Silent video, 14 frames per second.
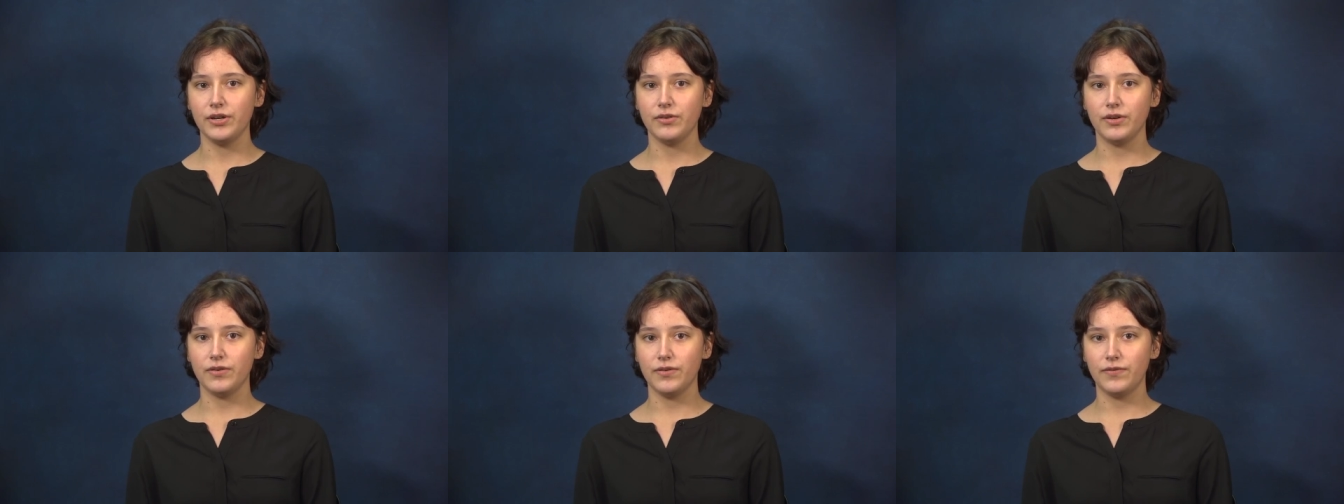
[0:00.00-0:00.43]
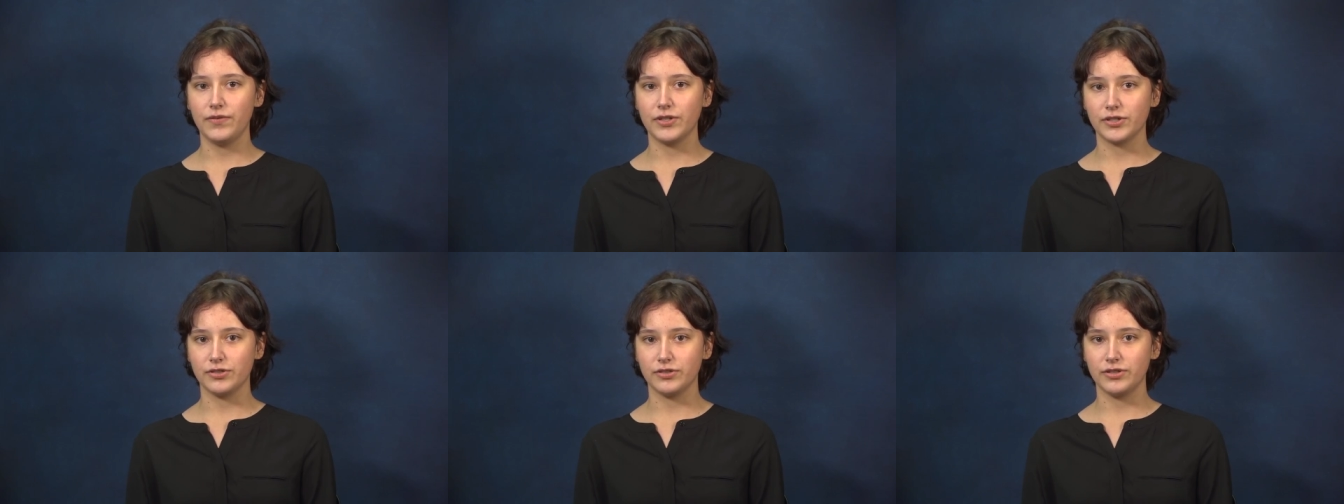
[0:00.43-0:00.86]
with
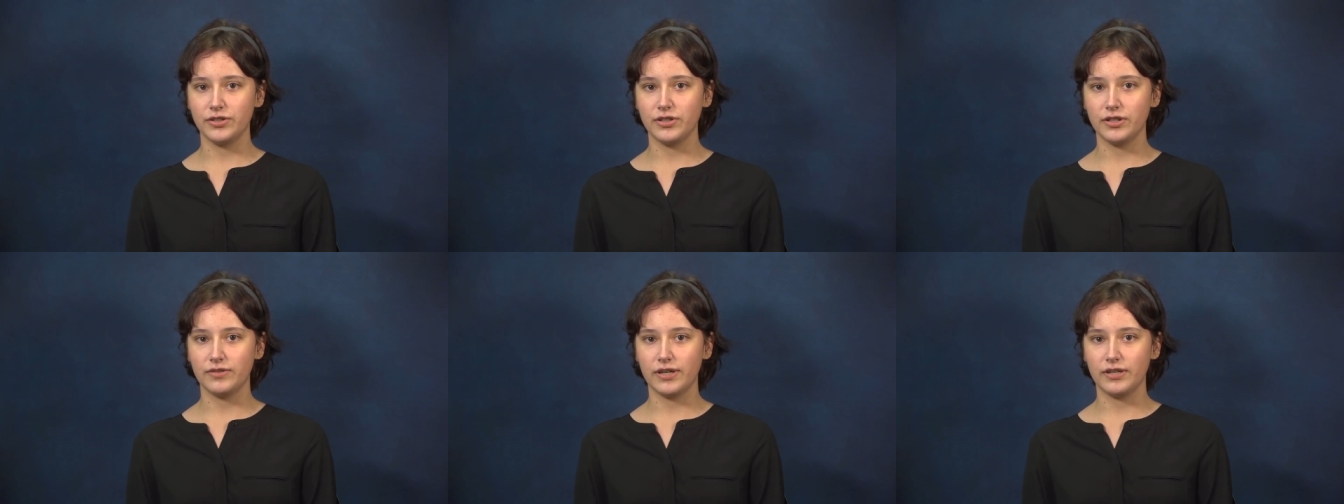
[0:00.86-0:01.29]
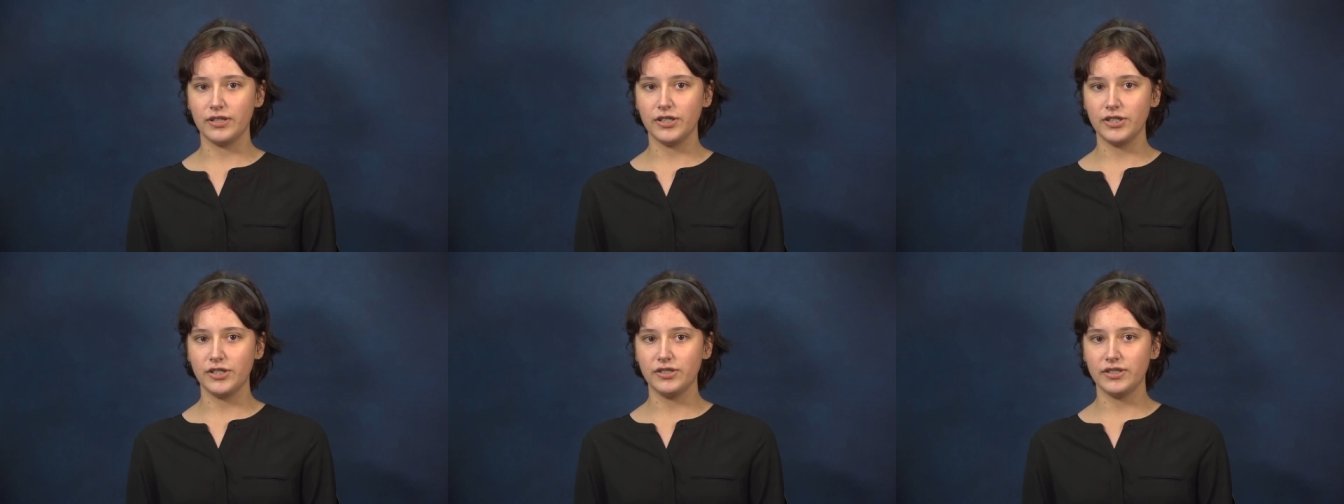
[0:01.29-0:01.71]
officials to allow
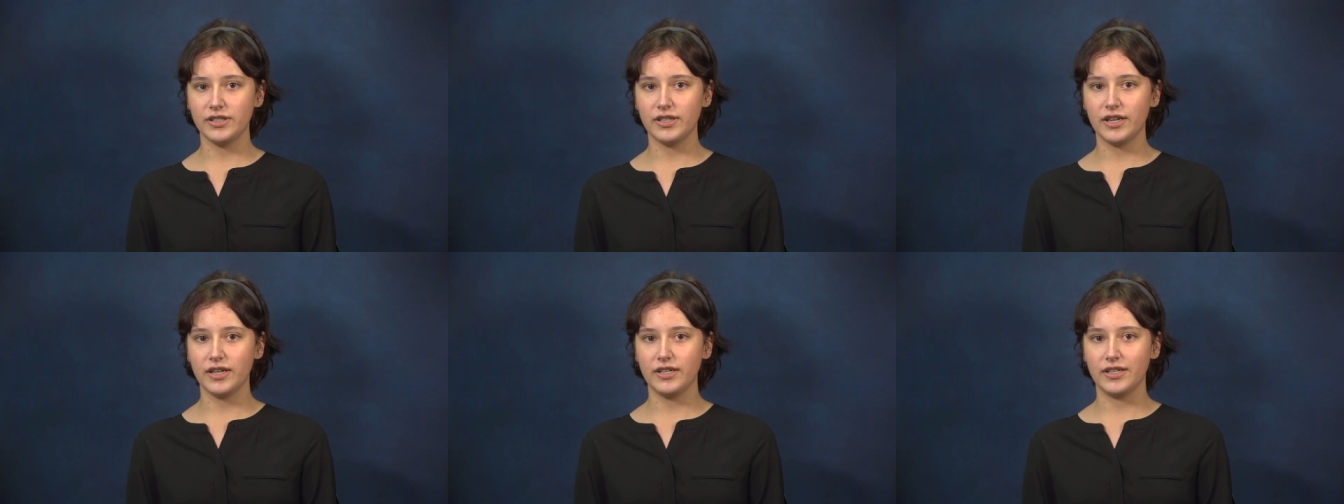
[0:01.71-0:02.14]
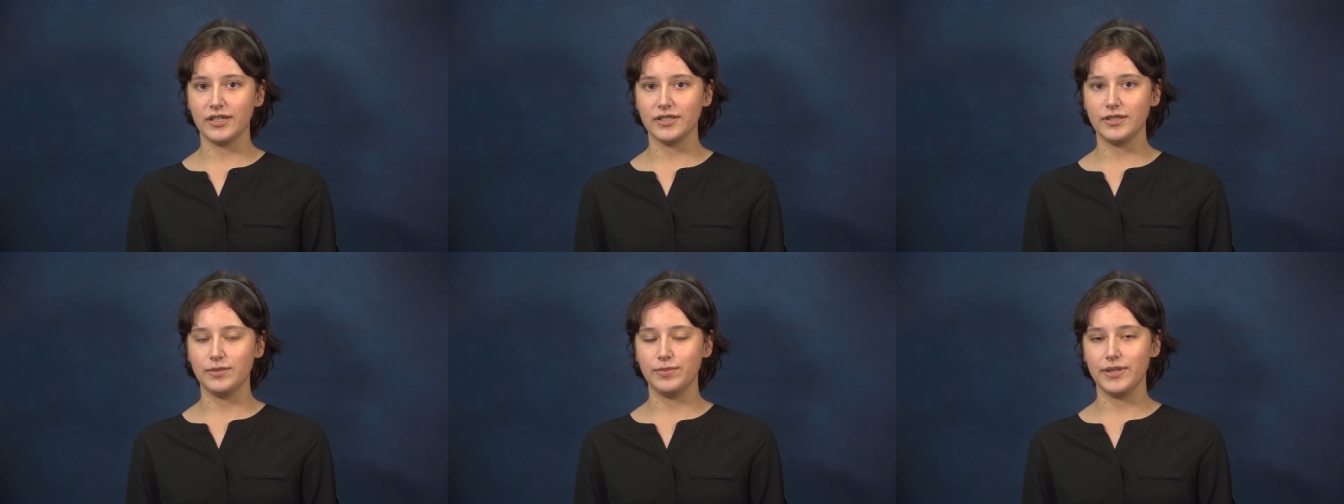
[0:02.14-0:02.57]
issues and
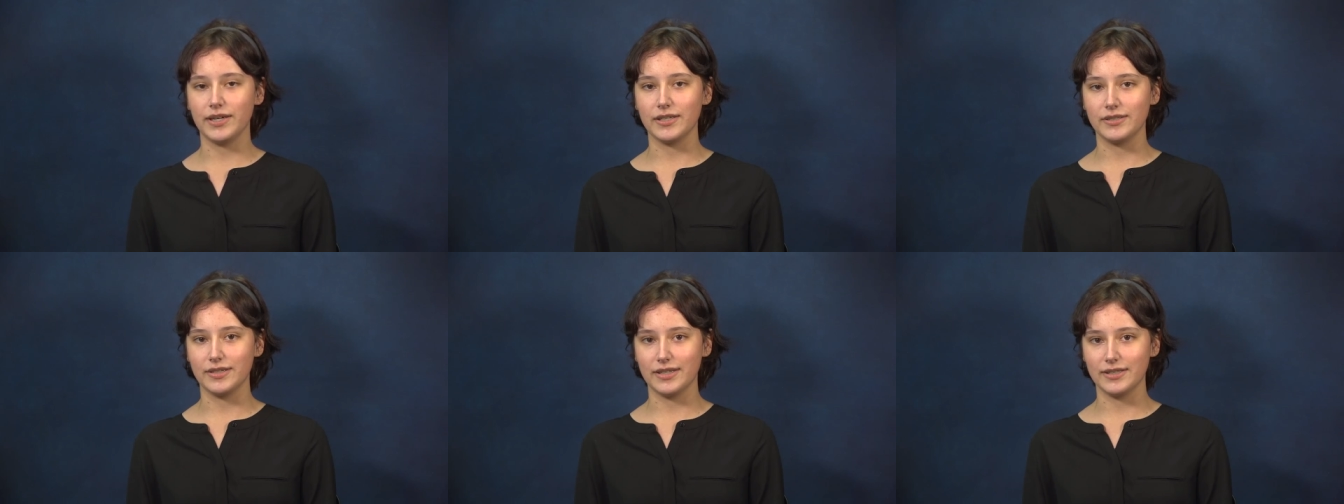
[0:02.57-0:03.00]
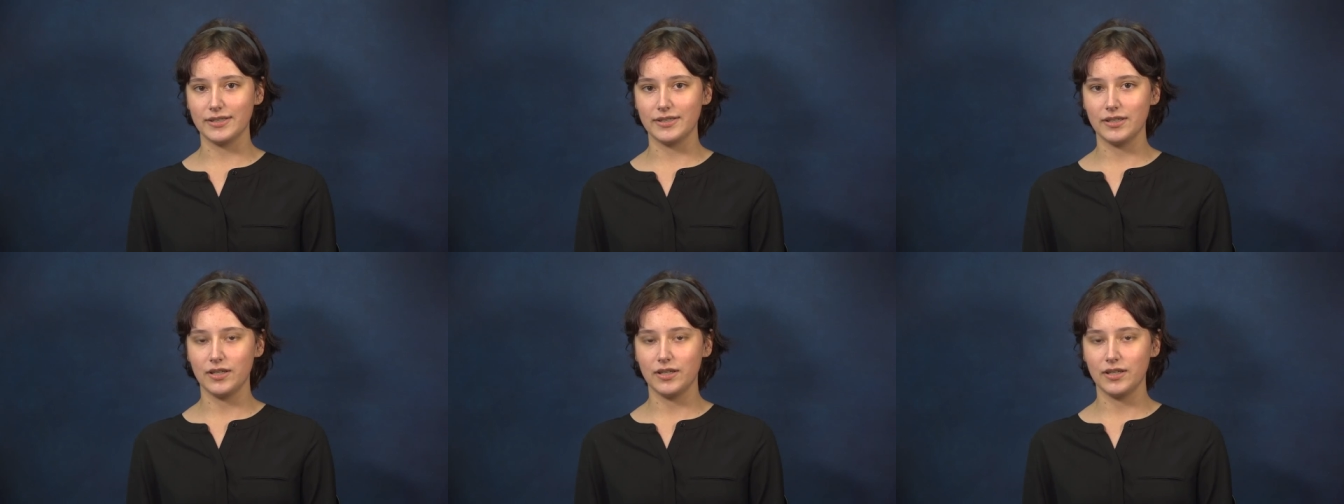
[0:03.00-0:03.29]
ideas to be addressed.